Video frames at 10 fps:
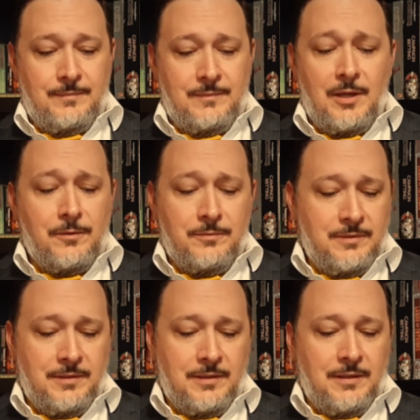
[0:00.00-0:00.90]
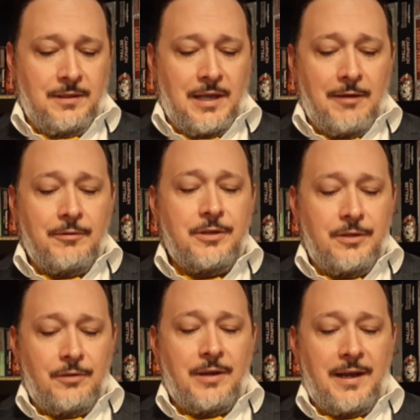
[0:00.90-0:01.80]
No. I want to
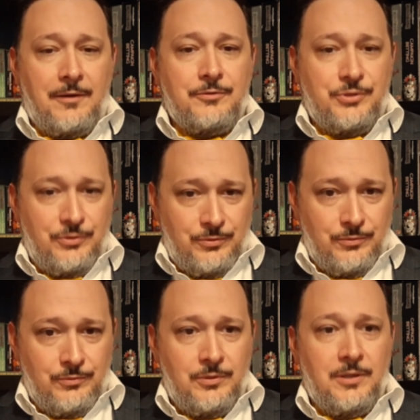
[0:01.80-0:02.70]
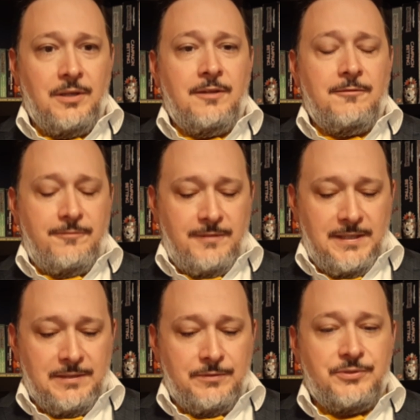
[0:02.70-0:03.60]
know how to
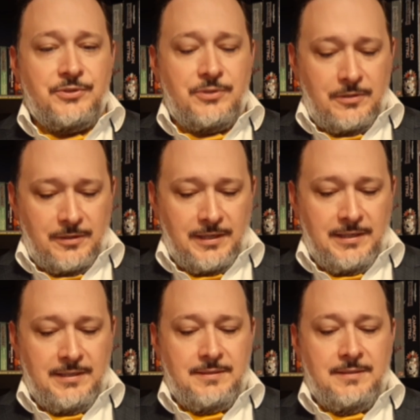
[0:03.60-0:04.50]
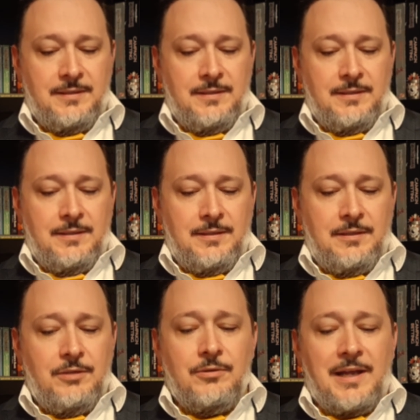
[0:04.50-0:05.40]
feel sorry.
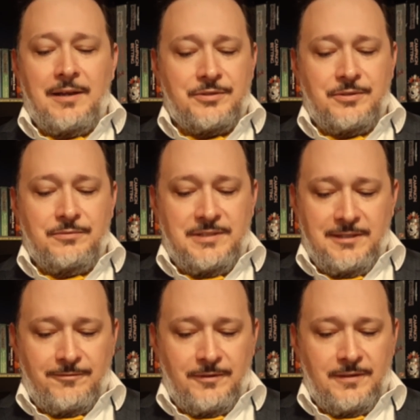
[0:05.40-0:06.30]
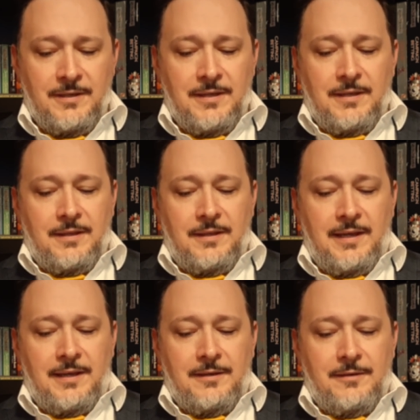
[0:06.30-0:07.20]
You and I are so different
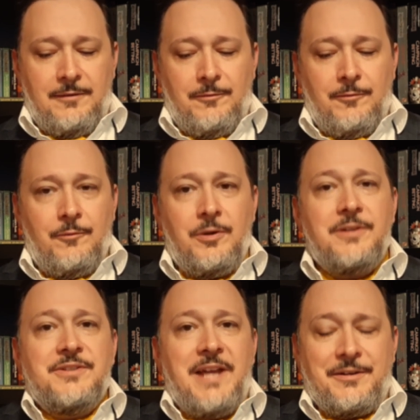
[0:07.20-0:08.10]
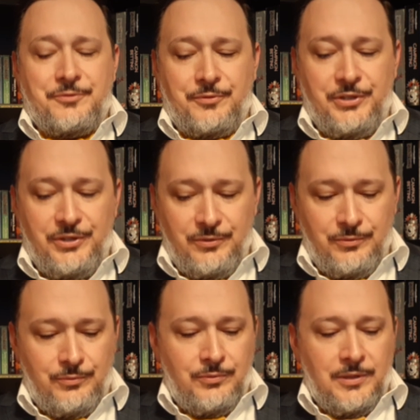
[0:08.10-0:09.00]
that what is natural to
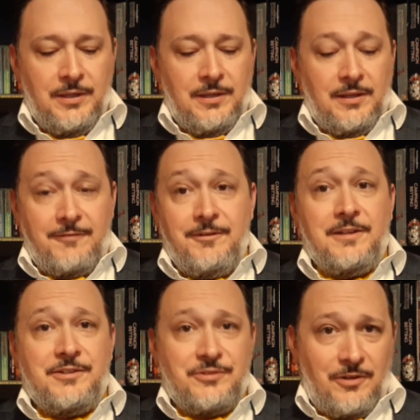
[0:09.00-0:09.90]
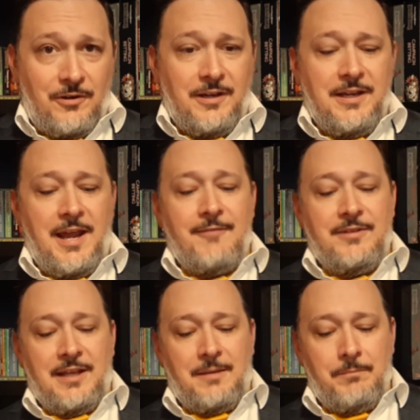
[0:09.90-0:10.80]
you, like feeling sorry,
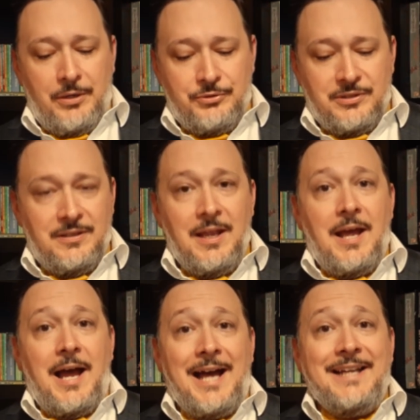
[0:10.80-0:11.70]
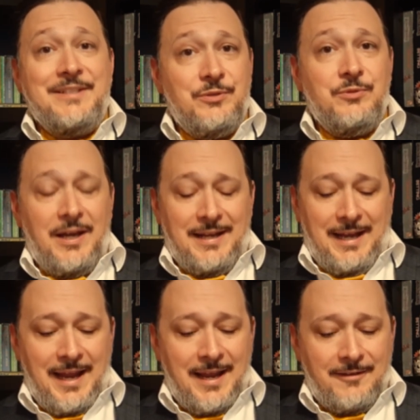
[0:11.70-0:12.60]
having that emotion, I do not
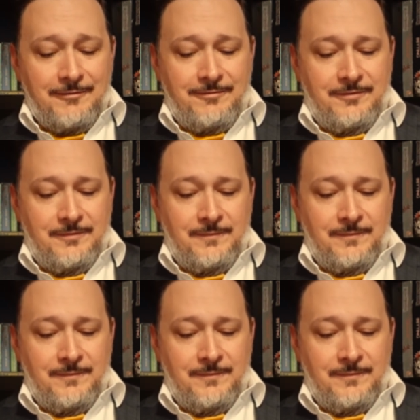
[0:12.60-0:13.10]
have.